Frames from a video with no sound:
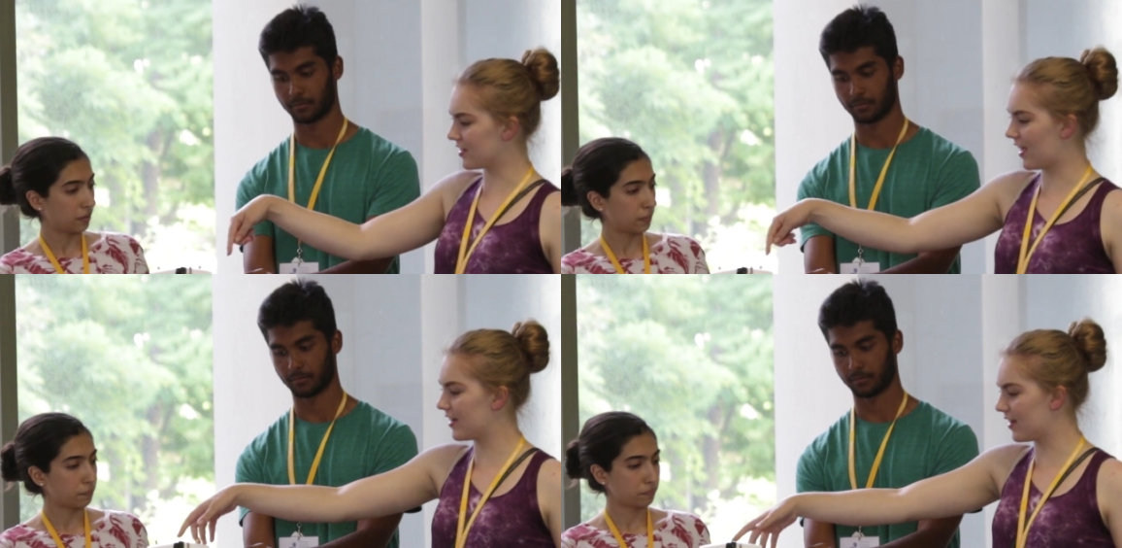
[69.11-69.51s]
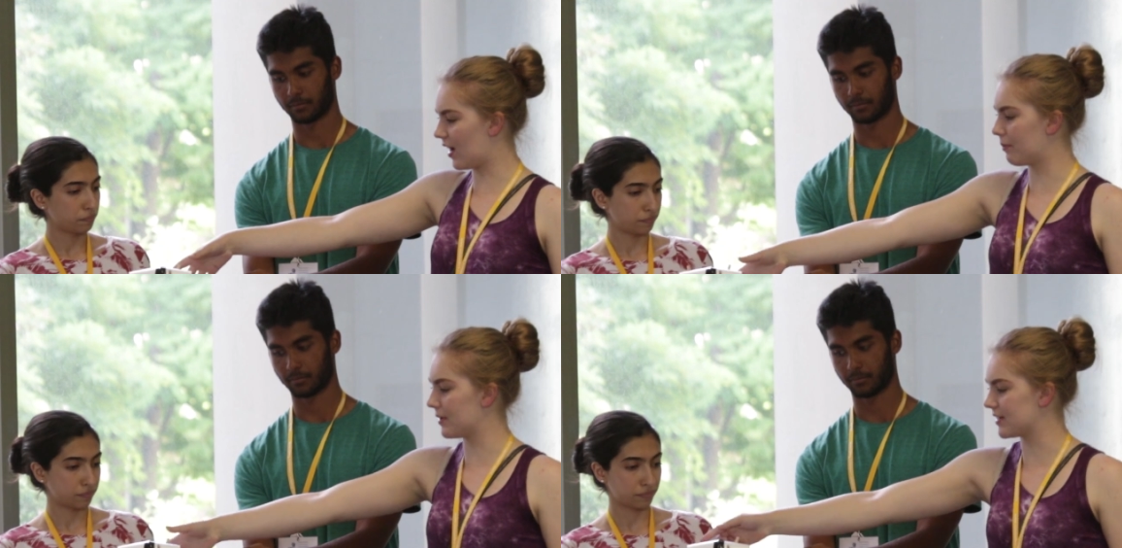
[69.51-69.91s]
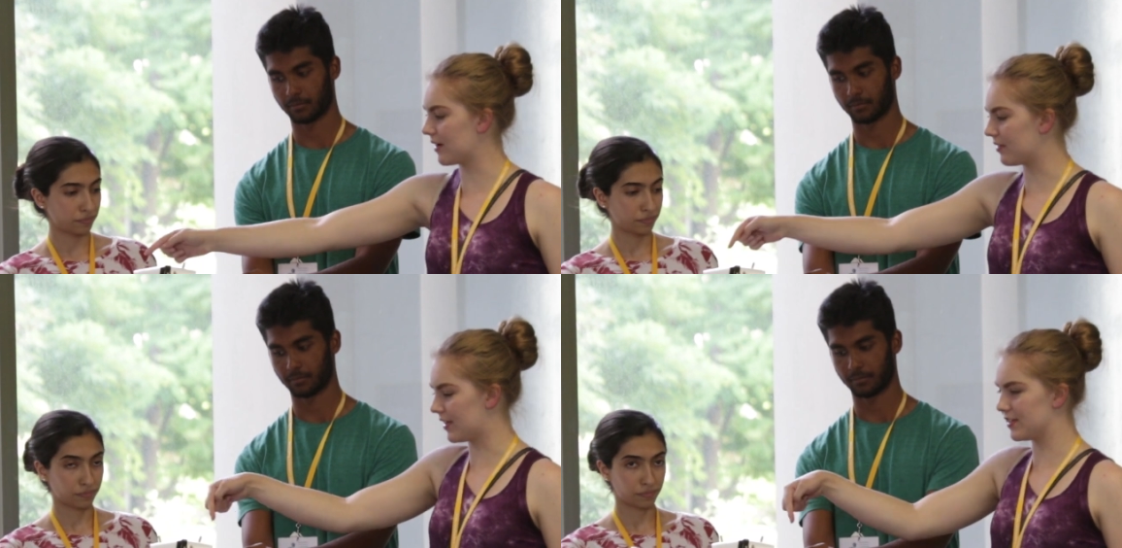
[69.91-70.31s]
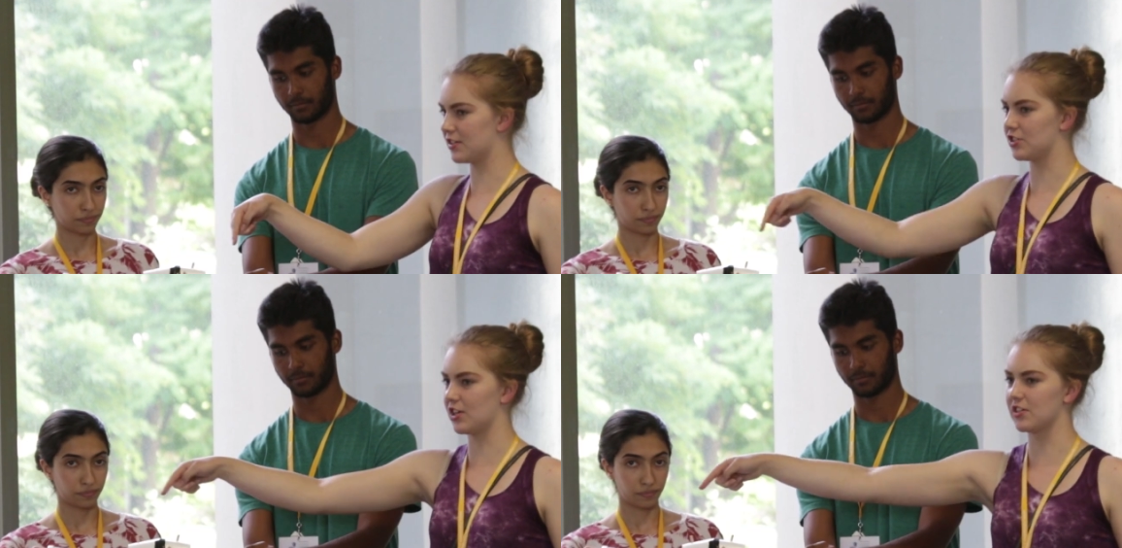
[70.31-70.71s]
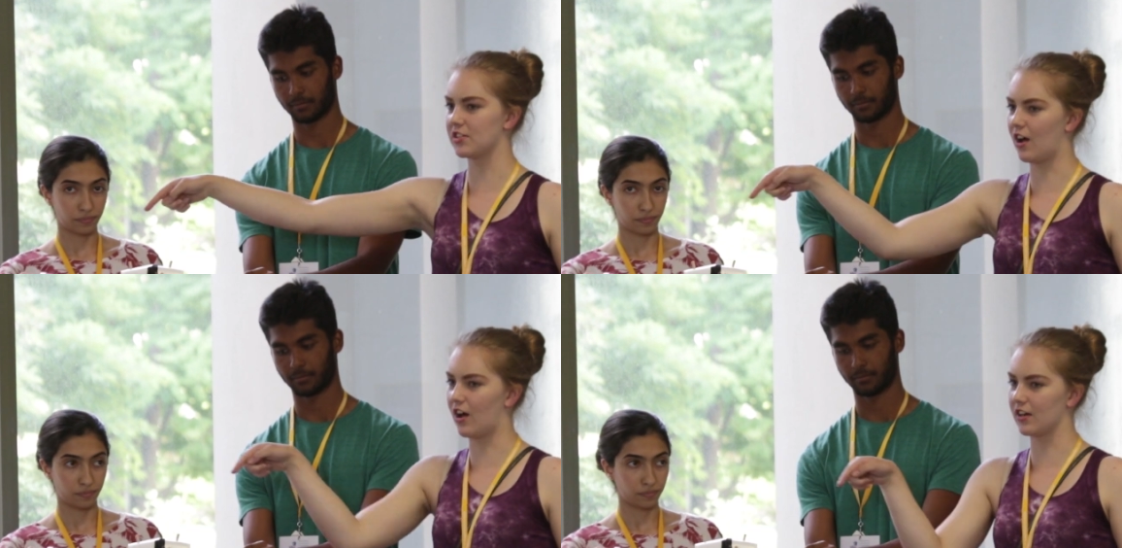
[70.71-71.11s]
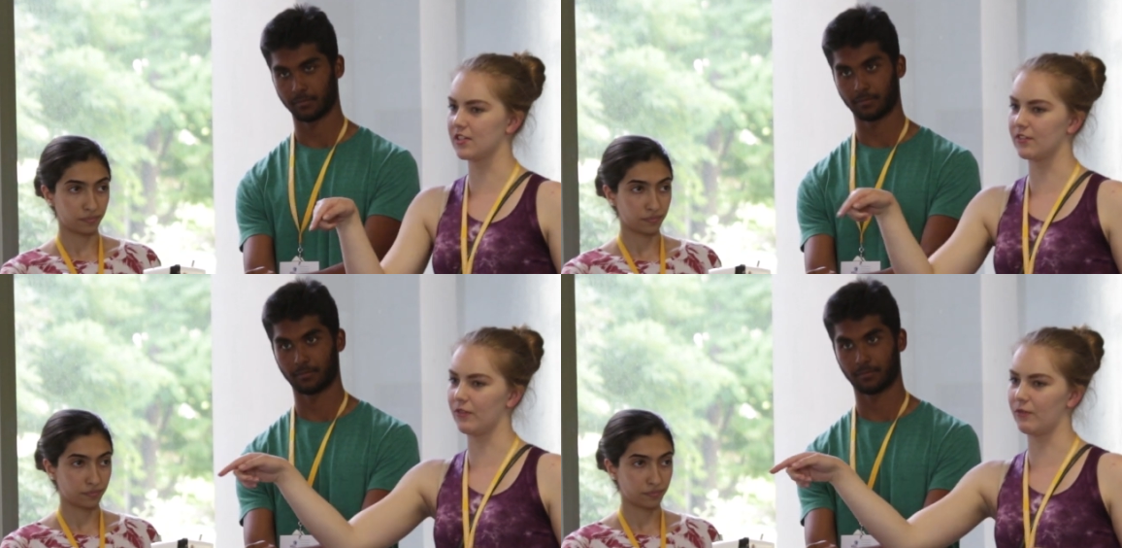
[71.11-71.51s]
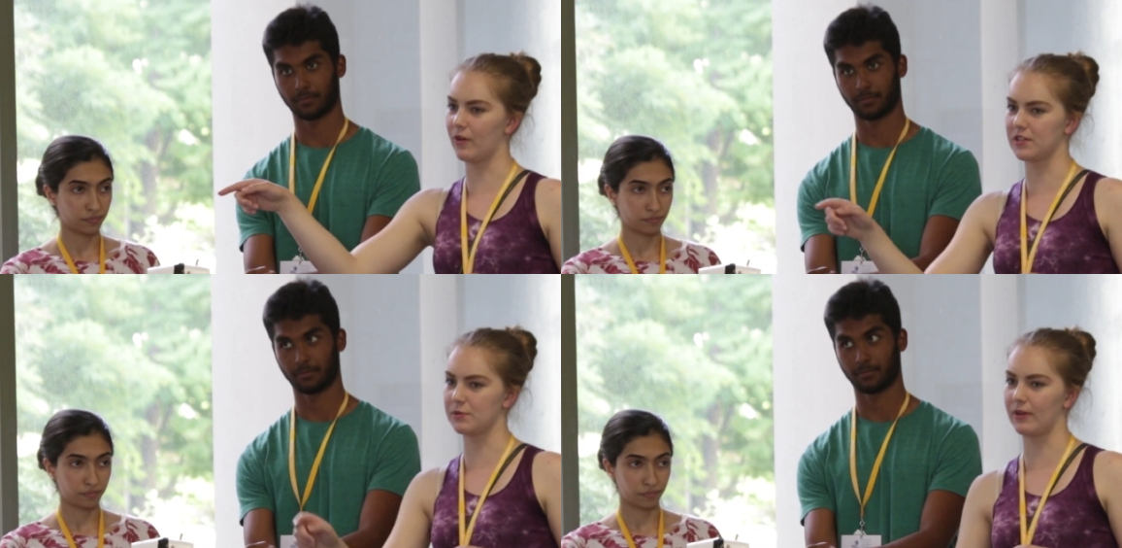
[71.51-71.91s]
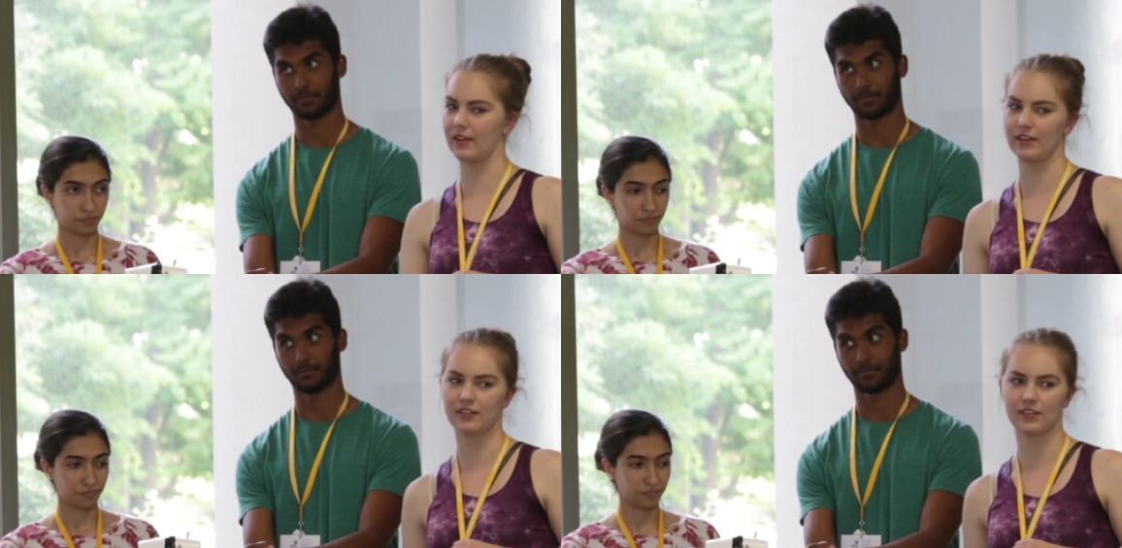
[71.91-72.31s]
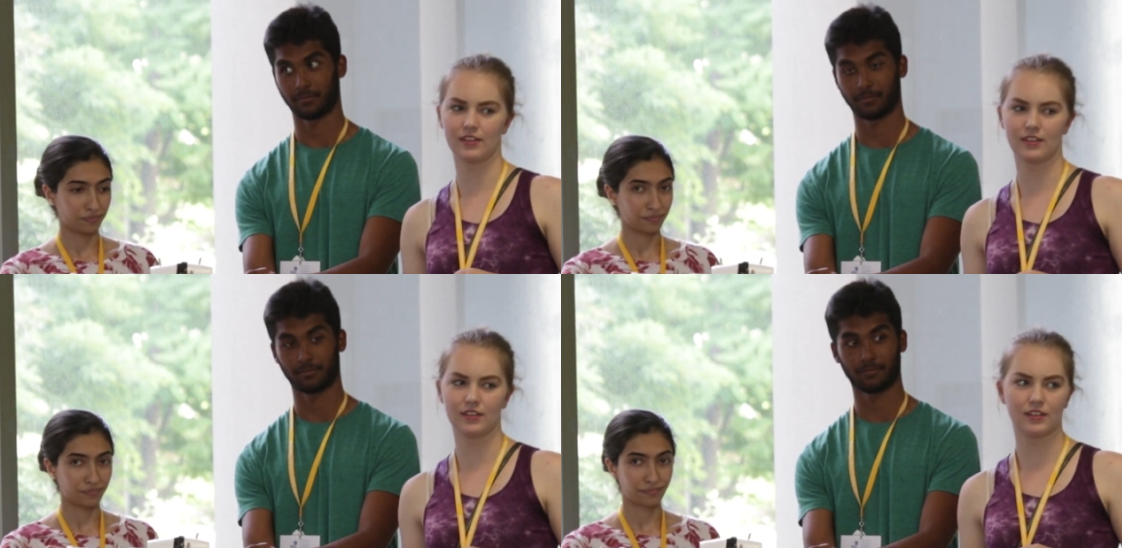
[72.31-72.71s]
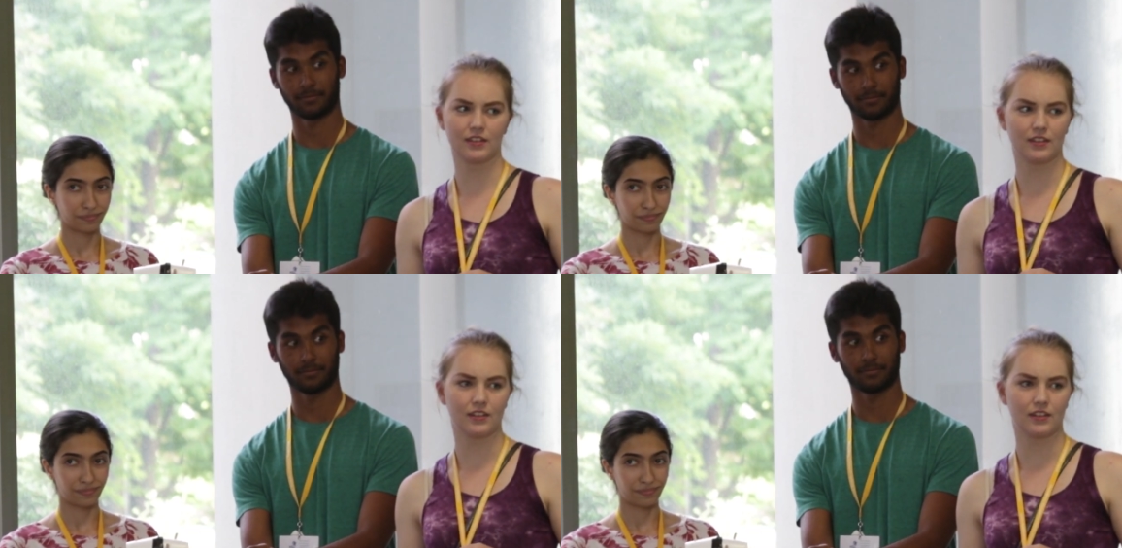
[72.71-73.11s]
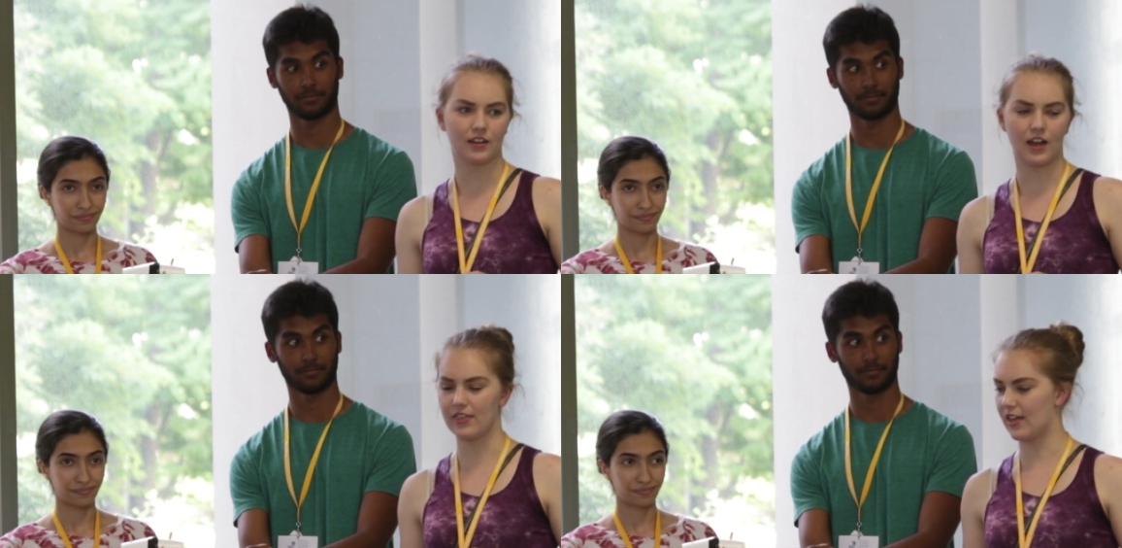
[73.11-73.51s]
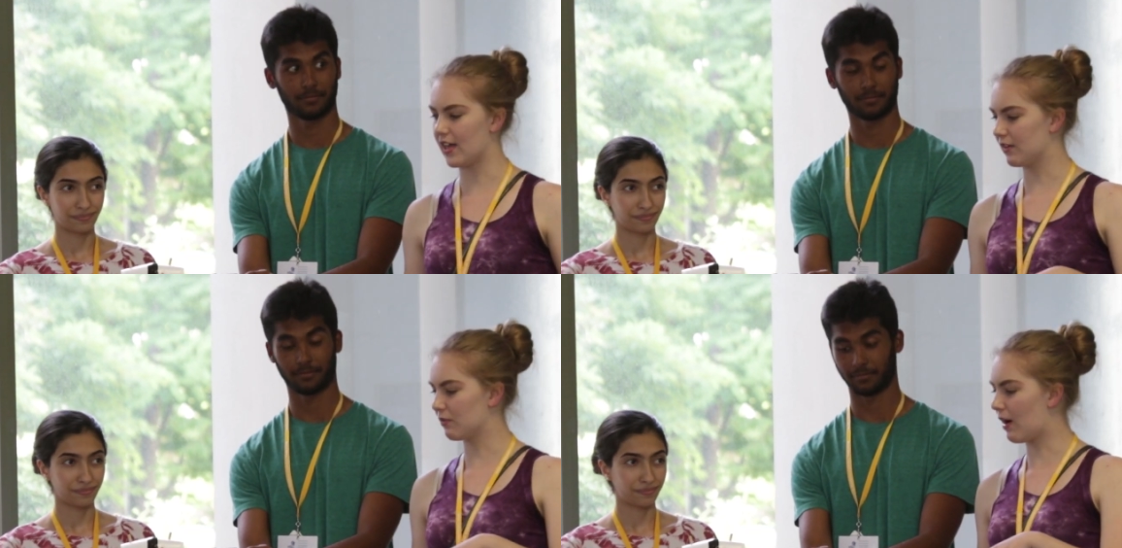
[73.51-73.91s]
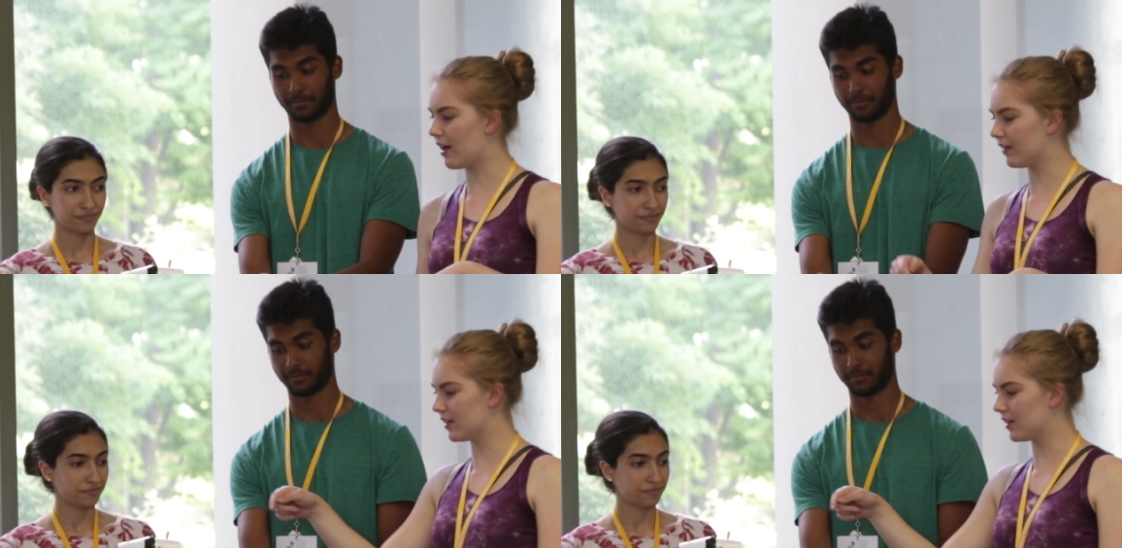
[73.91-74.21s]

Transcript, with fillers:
Speaker 1: me like realize that goal with I'm able to provide something that